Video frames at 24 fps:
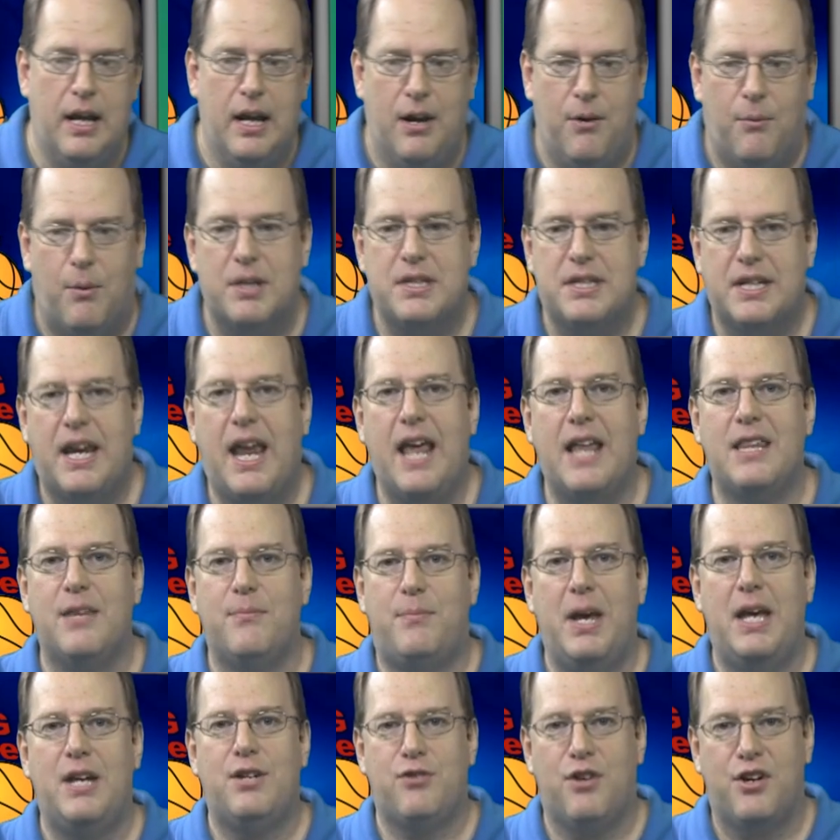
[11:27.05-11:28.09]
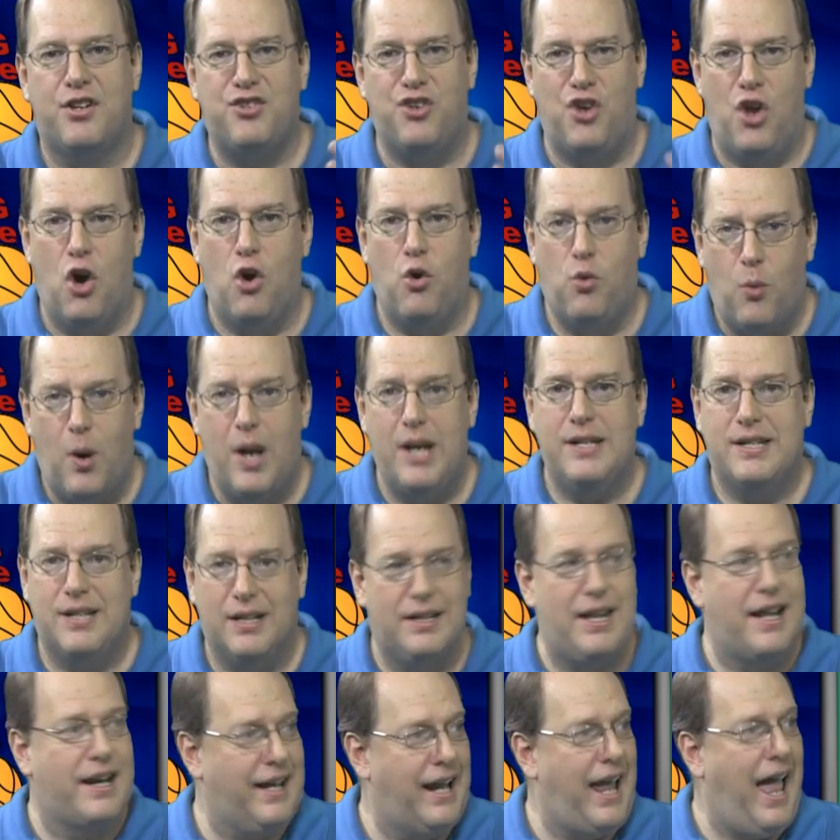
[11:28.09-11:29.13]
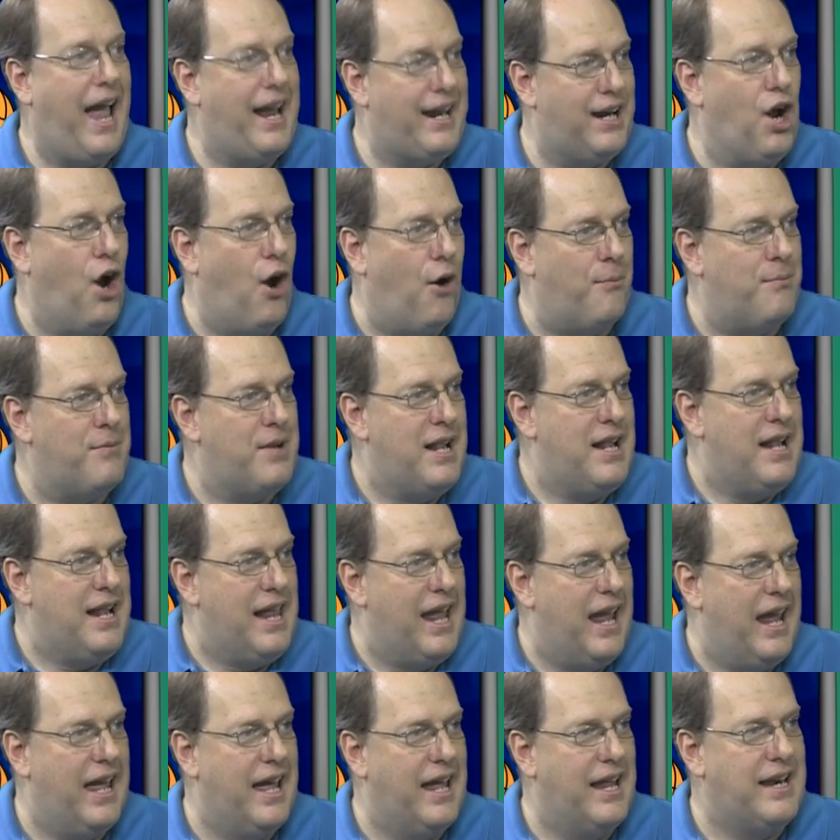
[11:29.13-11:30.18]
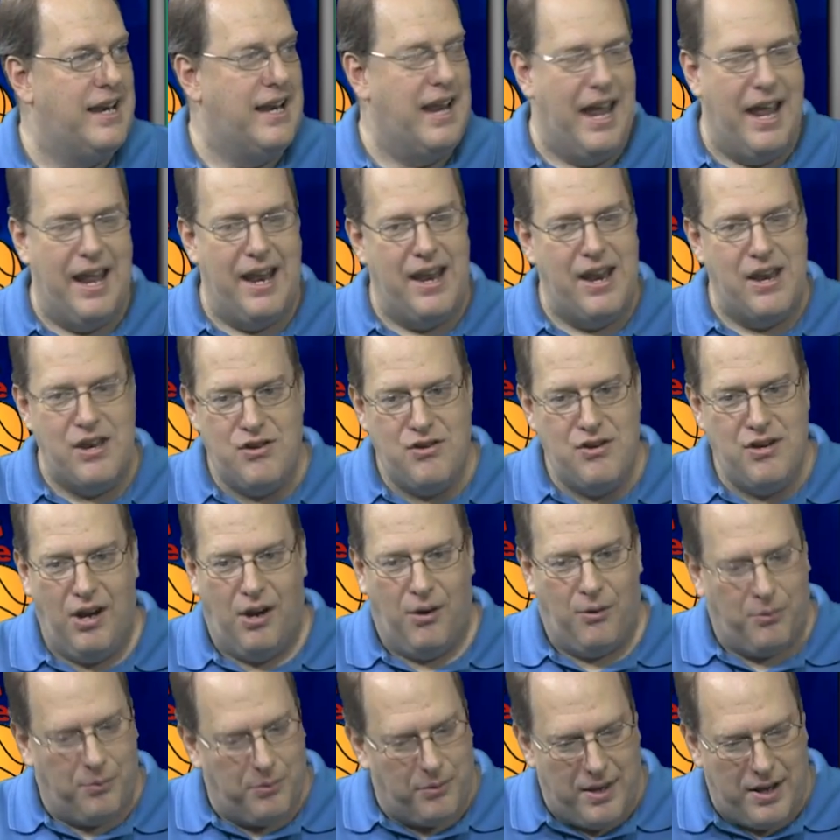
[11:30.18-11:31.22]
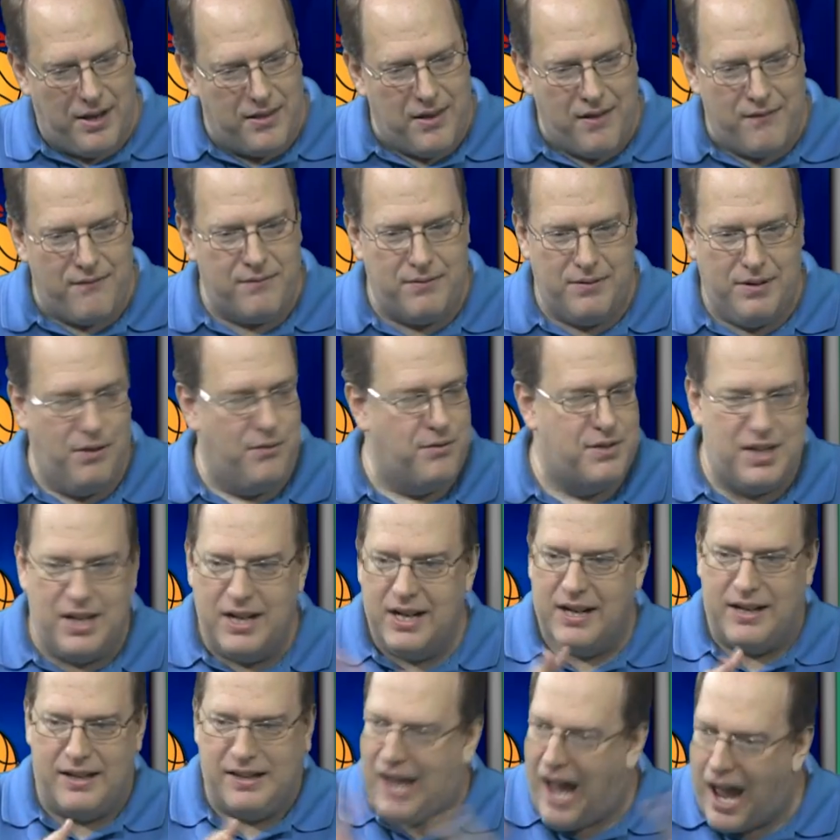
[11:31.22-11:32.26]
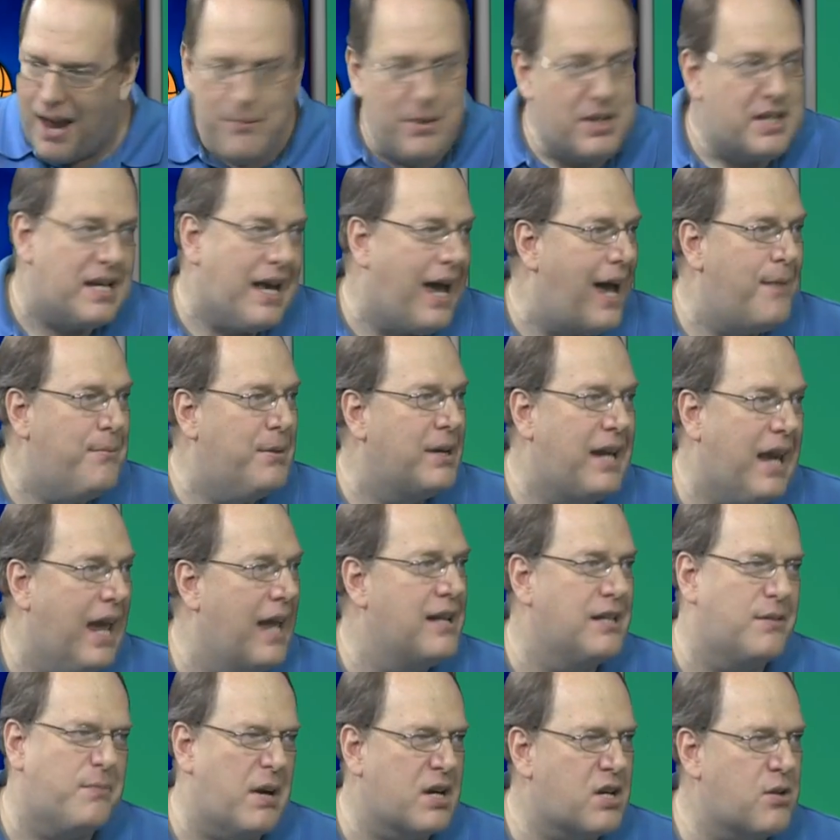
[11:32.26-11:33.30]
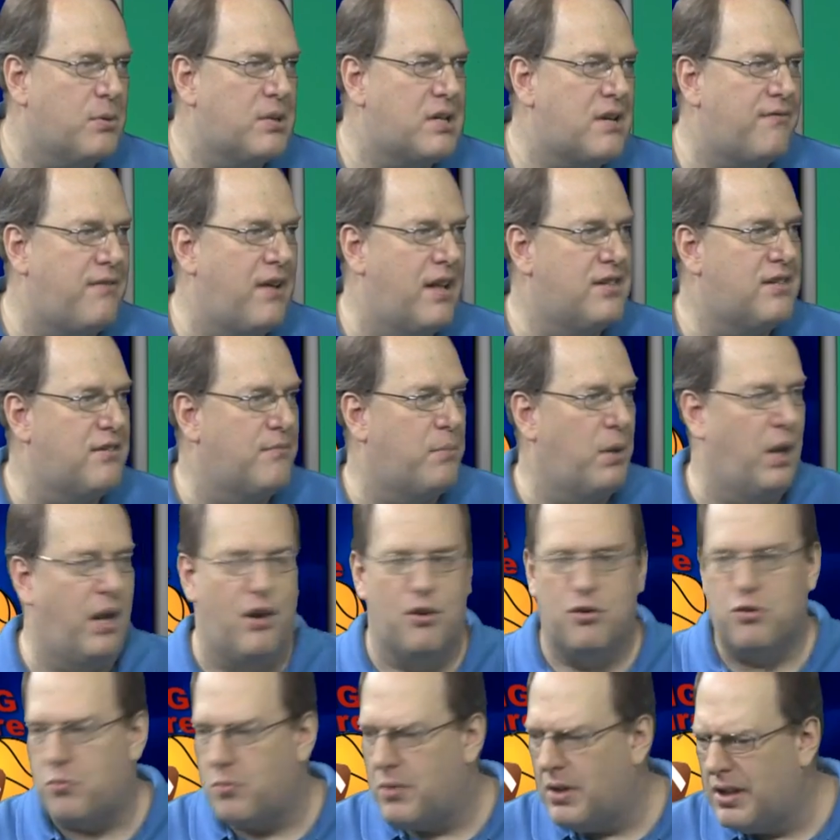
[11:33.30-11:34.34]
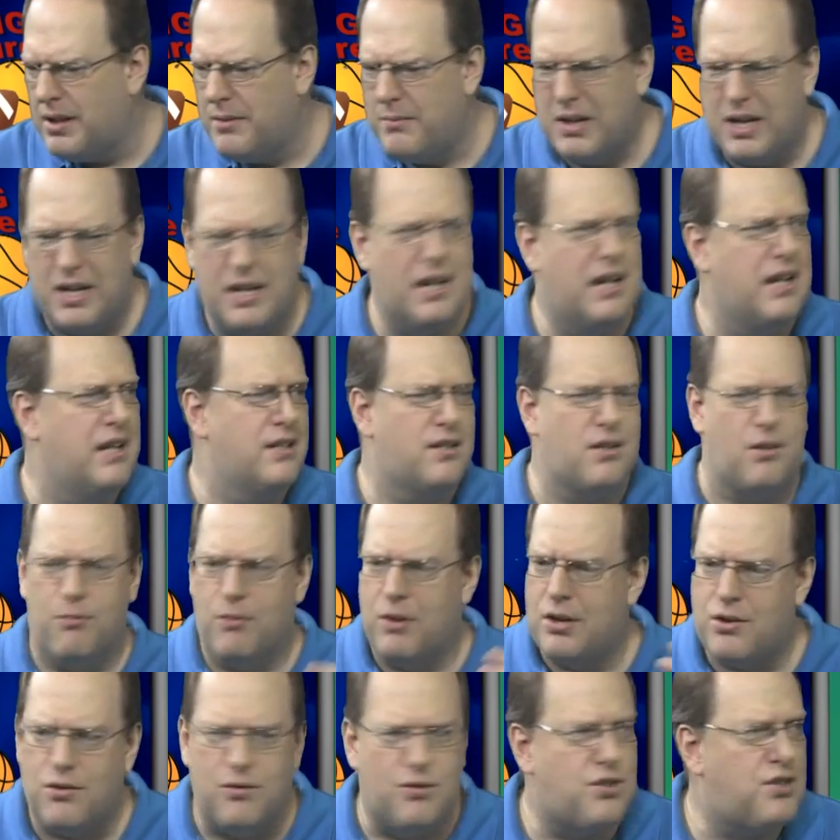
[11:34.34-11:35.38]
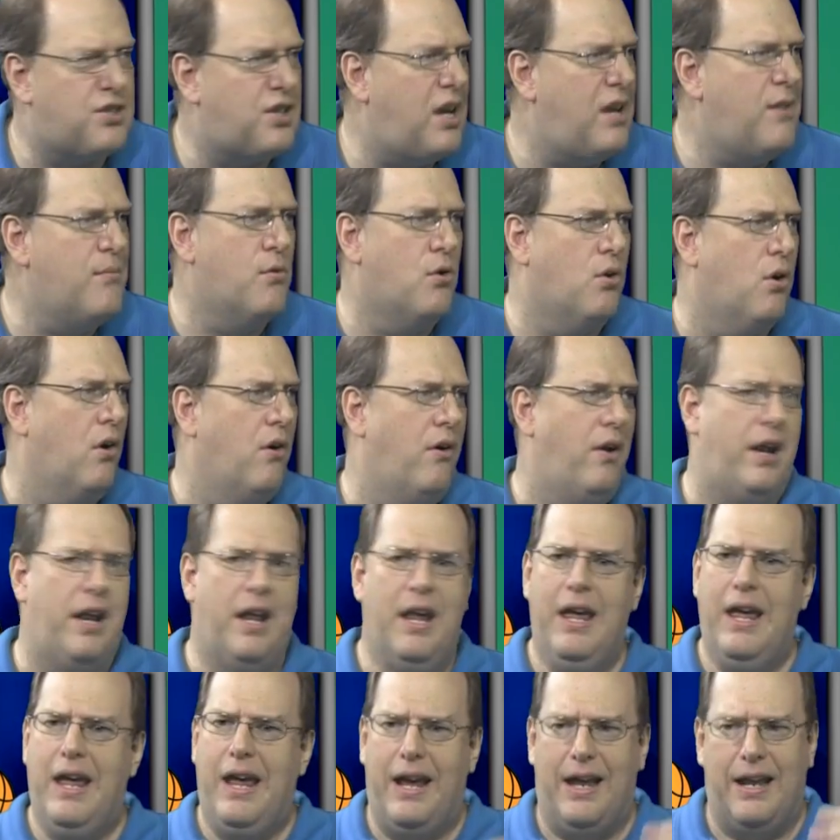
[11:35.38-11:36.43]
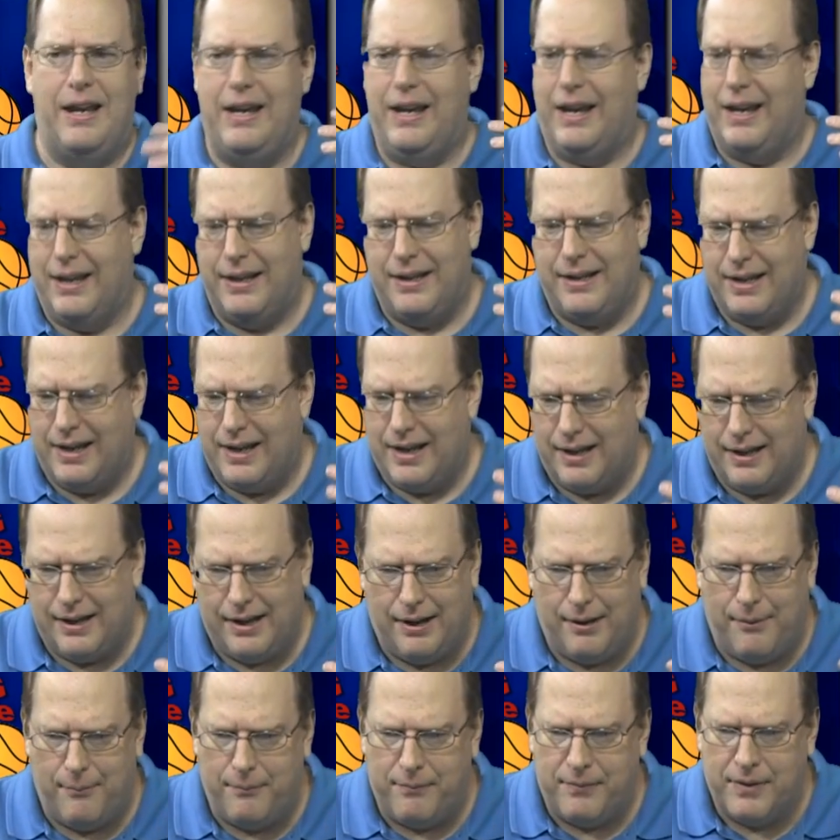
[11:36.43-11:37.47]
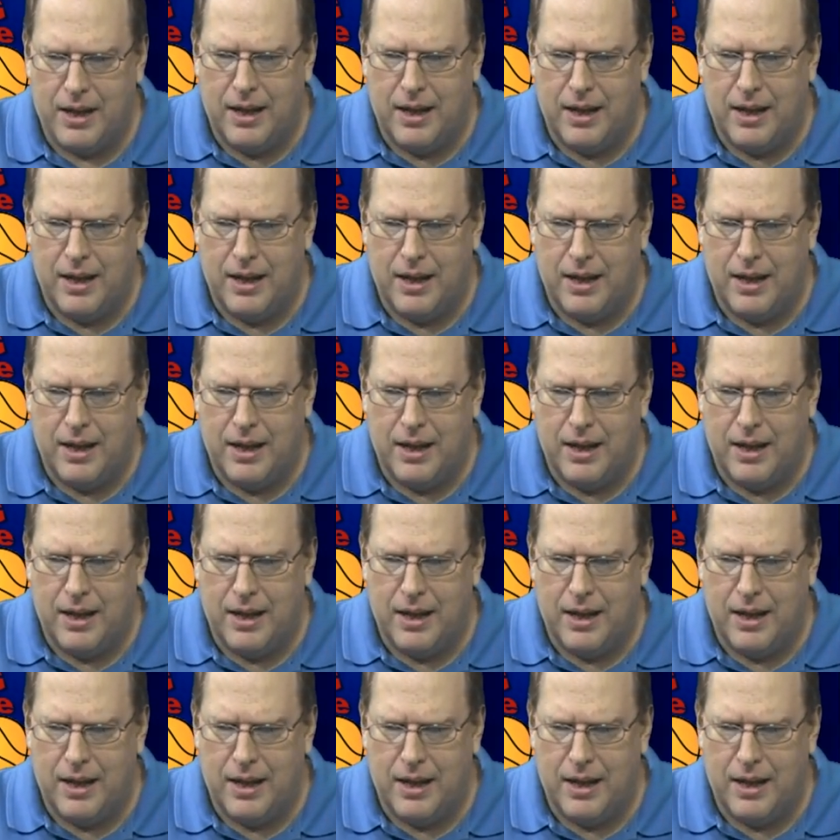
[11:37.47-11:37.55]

Once again, the Patriots know when to let a guy go. Right. And and you know they they you've seen it time and time again, especially with defensive players, Willie McGinest and Richard Seymour and and and uh, um,